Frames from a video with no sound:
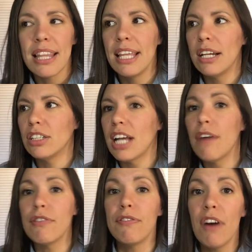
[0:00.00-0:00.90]
there's
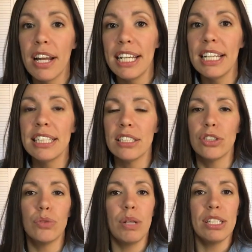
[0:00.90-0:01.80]
alphaphonics,
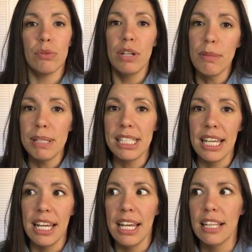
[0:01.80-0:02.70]
there's Ray's
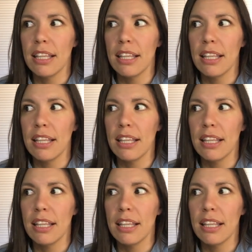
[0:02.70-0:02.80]
arithmetic,